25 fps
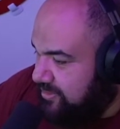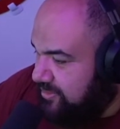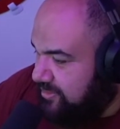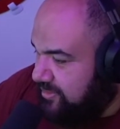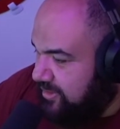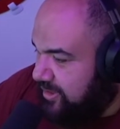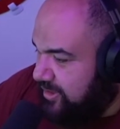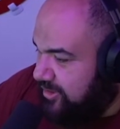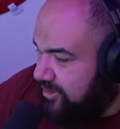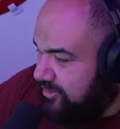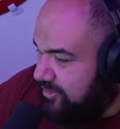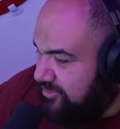
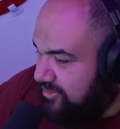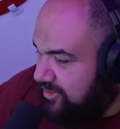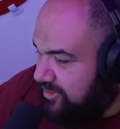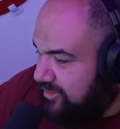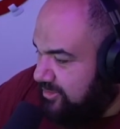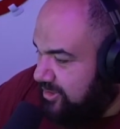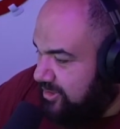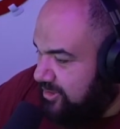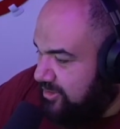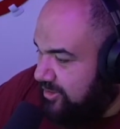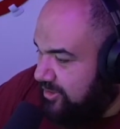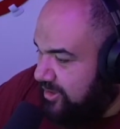There you go, team.
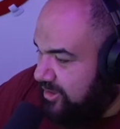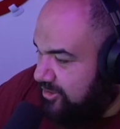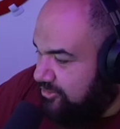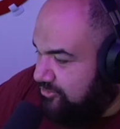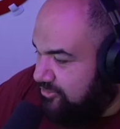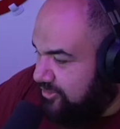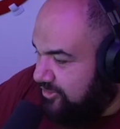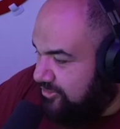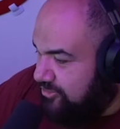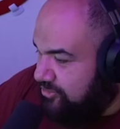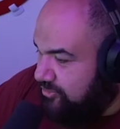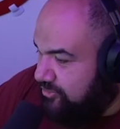Go look at
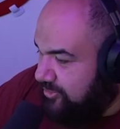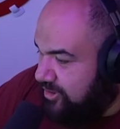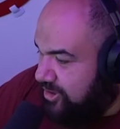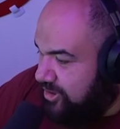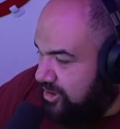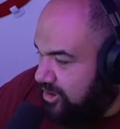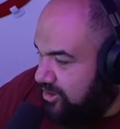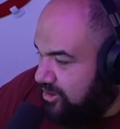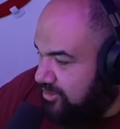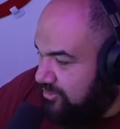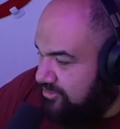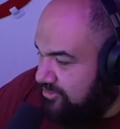Crystal
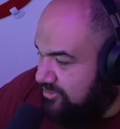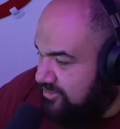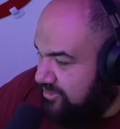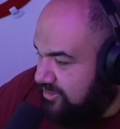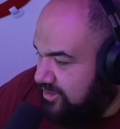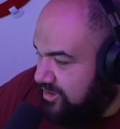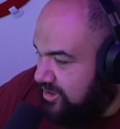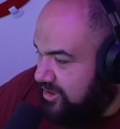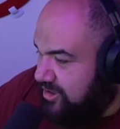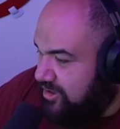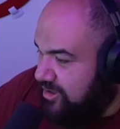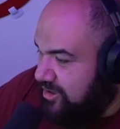McCardle's in
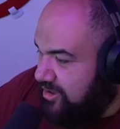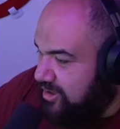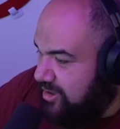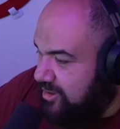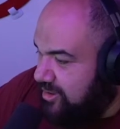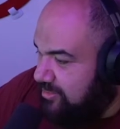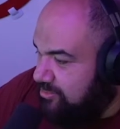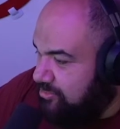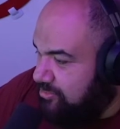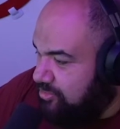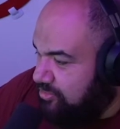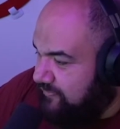there.
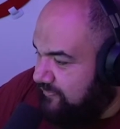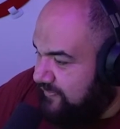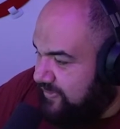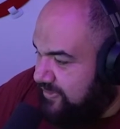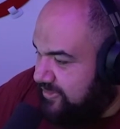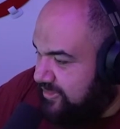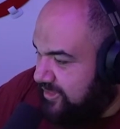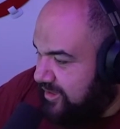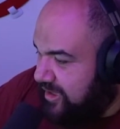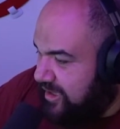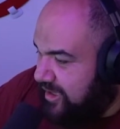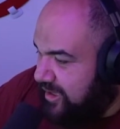Movie
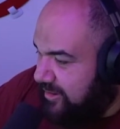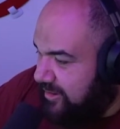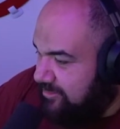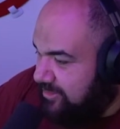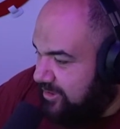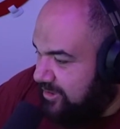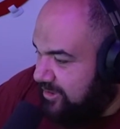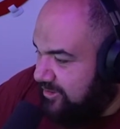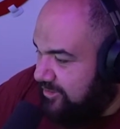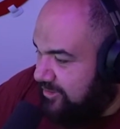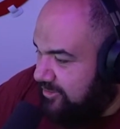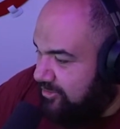time.
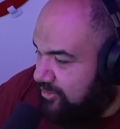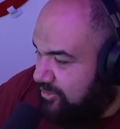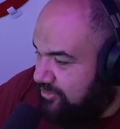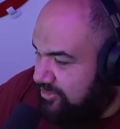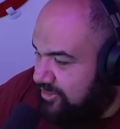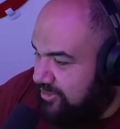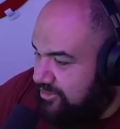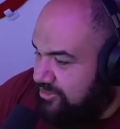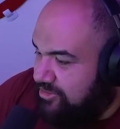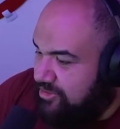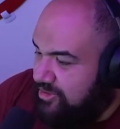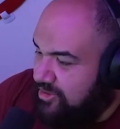Look at the all
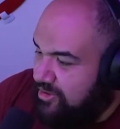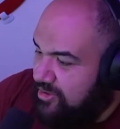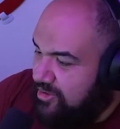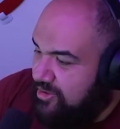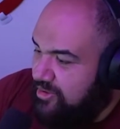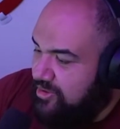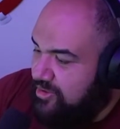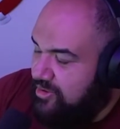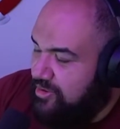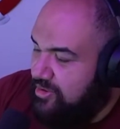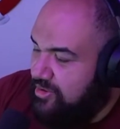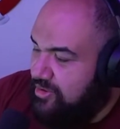these,
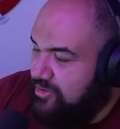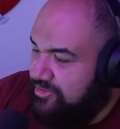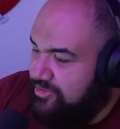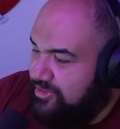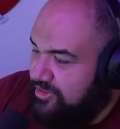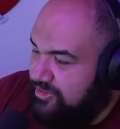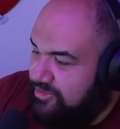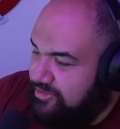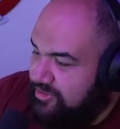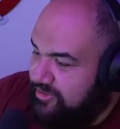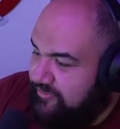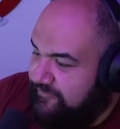all
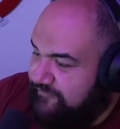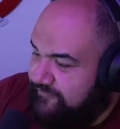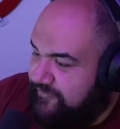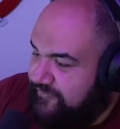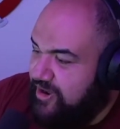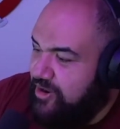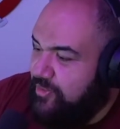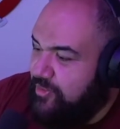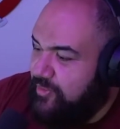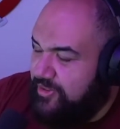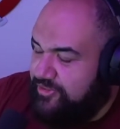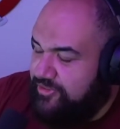these uh,
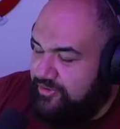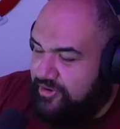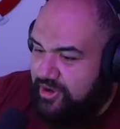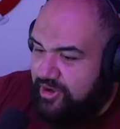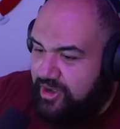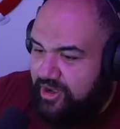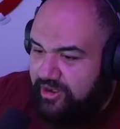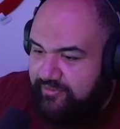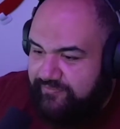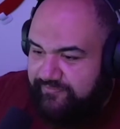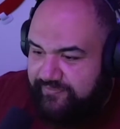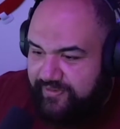fair weather
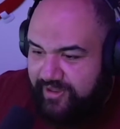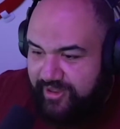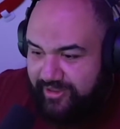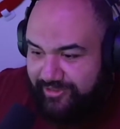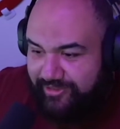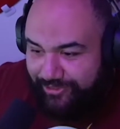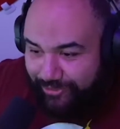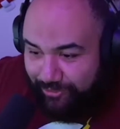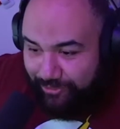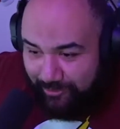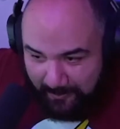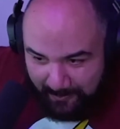Kong fans.